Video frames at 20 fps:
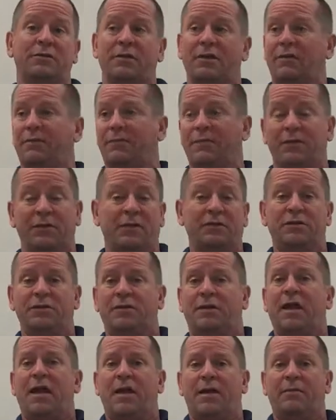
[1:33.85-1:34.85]

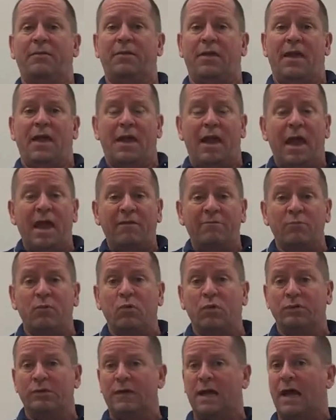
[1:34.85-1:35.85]
NFL, they have
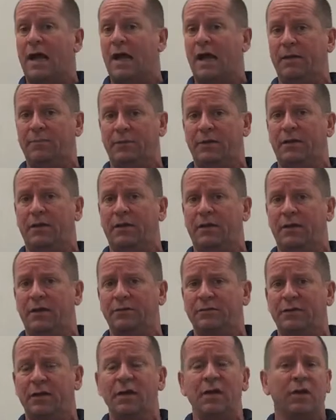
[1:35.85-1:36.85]
more time than
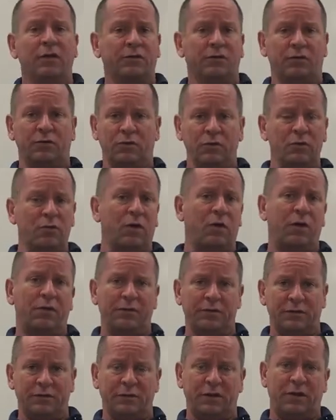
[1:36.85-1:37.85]
us to do all
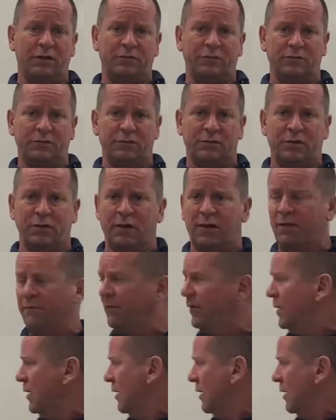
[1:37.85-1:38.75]
this extra stuff.